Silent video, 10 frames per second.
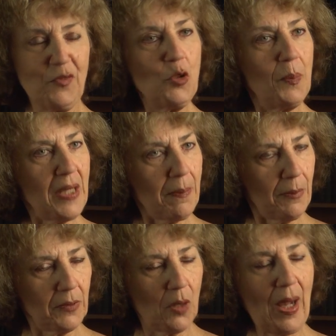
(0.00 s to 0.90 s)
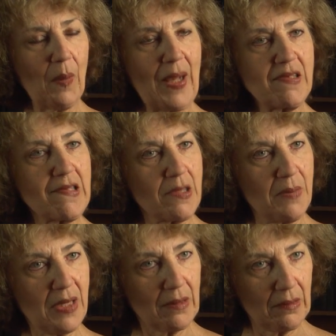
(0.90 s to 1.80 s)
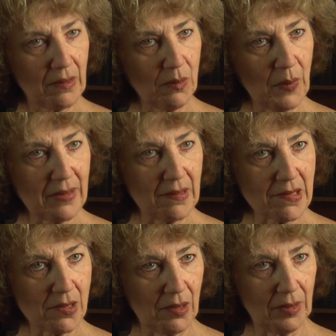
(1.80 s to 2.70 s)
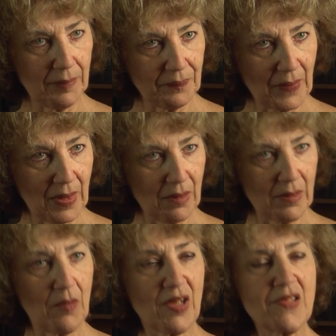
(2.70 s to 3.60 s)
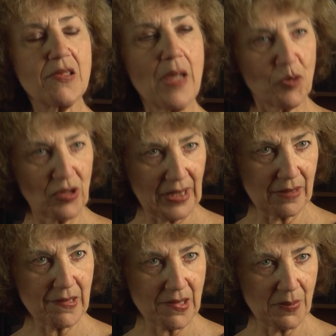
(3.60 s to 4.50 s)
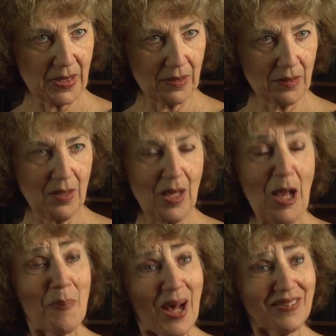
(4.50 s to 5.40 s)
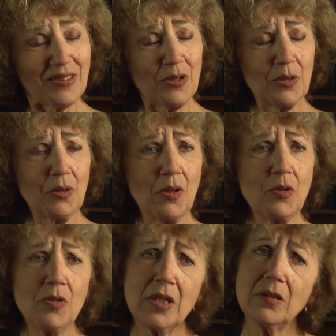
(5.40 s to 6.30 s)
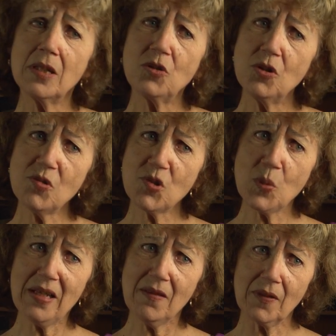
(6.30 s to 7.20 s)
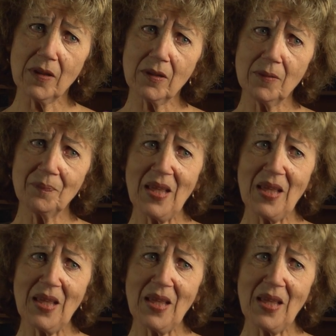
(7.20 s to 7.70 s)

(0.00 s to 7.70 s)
Few people know how anti-Semitic the Lithuanians are. They're exceptionally anti-Semitic. But, you know, you can get used to anything.